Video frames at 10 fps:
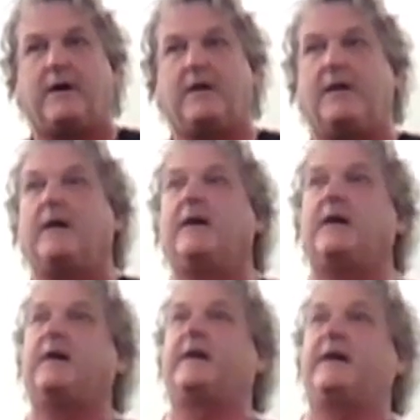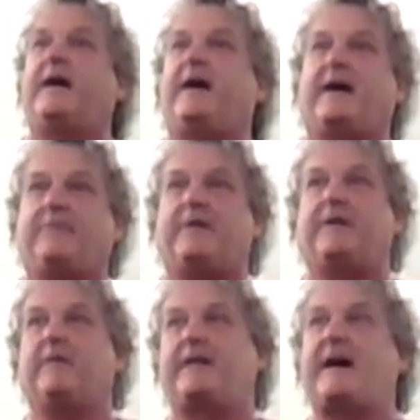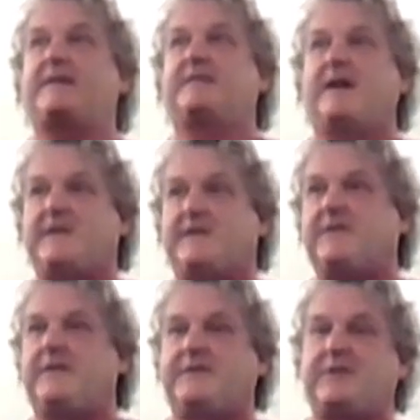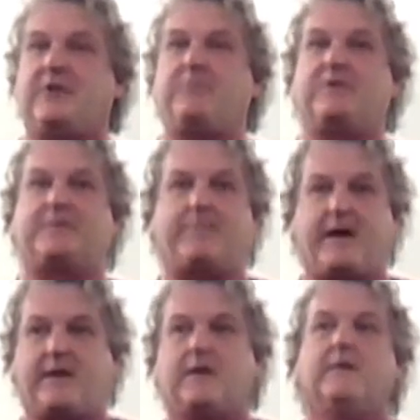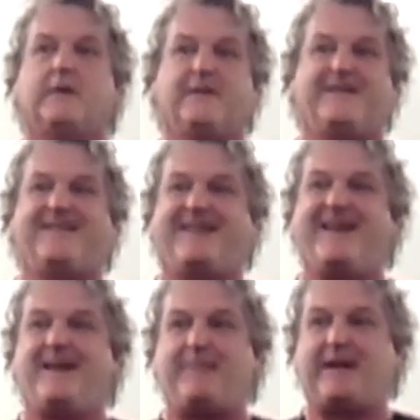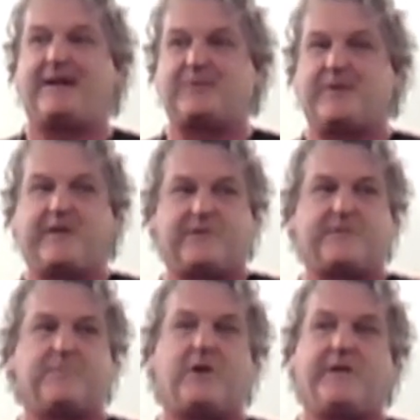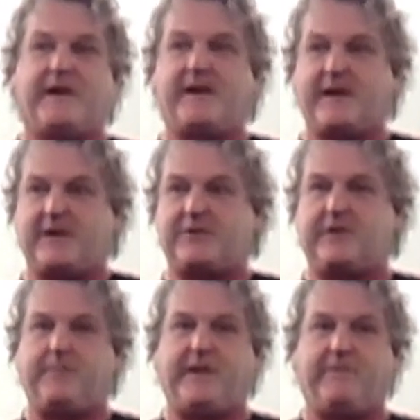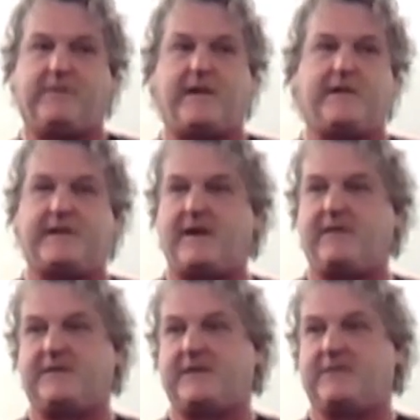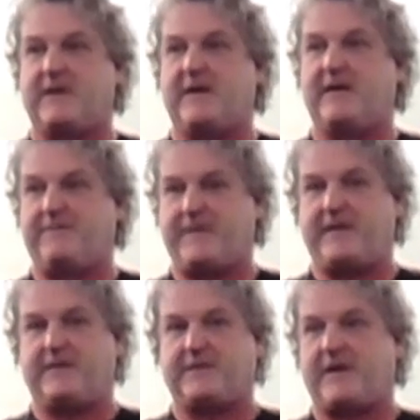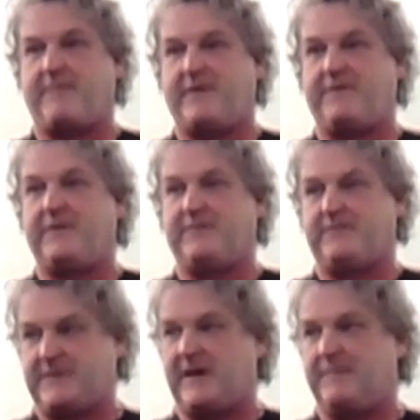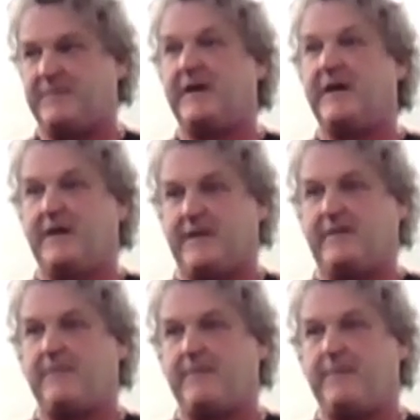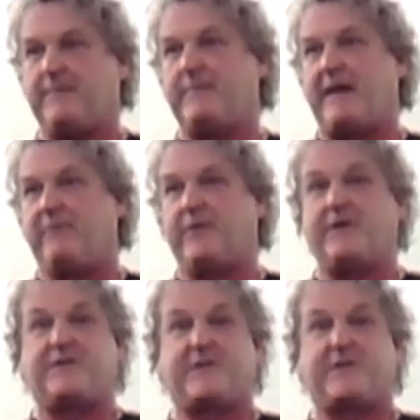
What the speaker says: Well, when they're at that size, it's almost better because when they're small, they can actually be flattened down into the ground. I've had this happen a few times. Mm-hmm. They're main rooted.